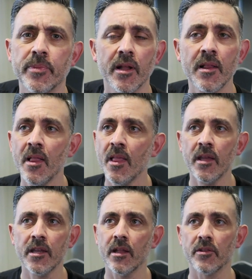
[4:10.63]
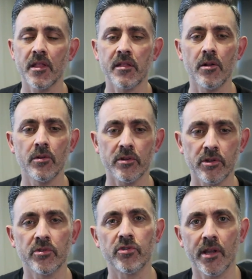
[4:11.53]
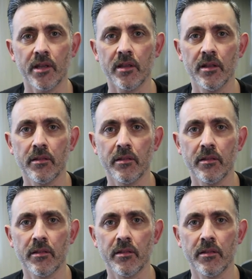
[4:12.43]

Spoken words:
But, you know, this whole do a trick,